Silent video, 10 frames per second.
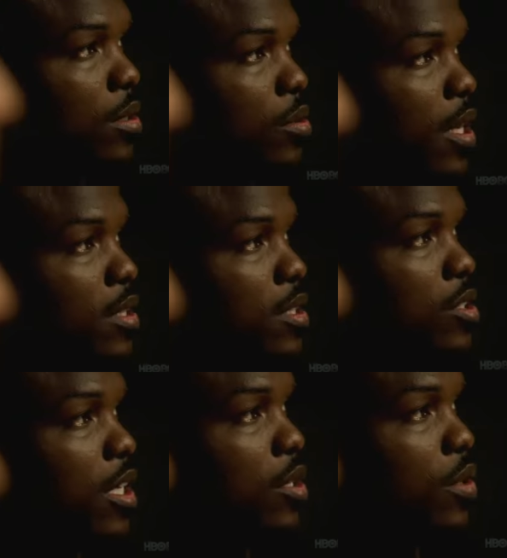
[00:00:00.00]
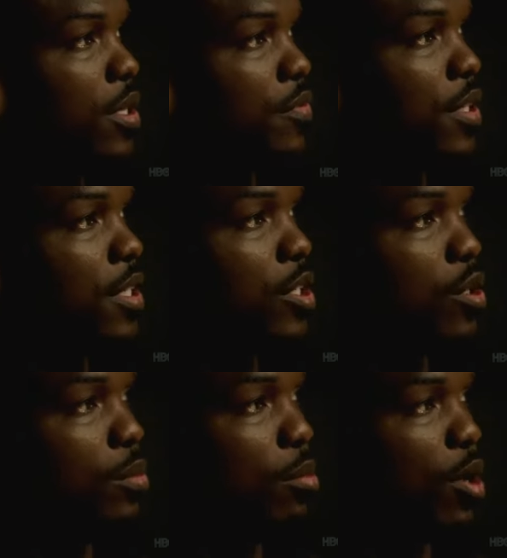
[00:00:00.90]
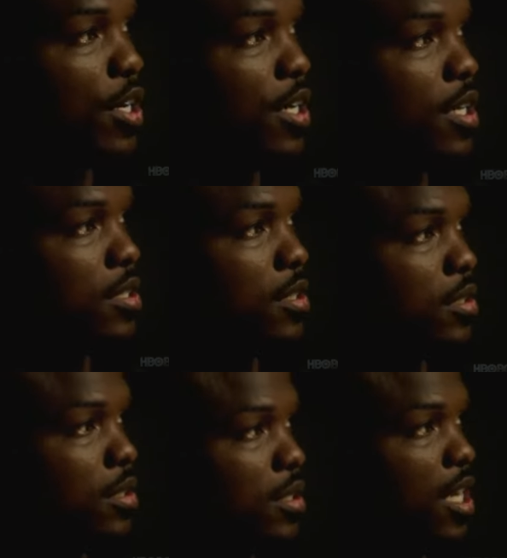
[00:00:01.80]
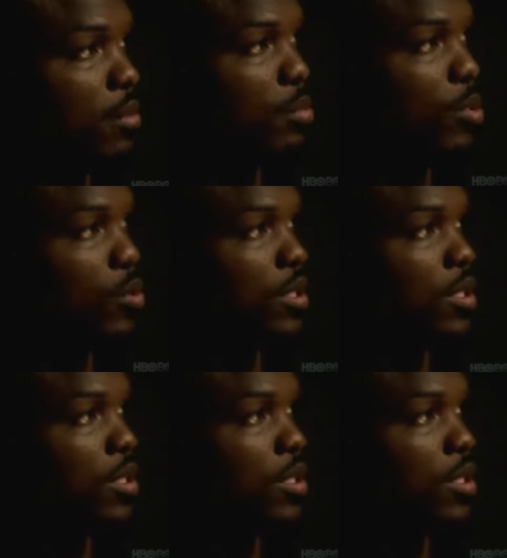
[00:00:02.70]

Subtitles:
actually trying to go in there for the kill, but Marquez is a game opponent.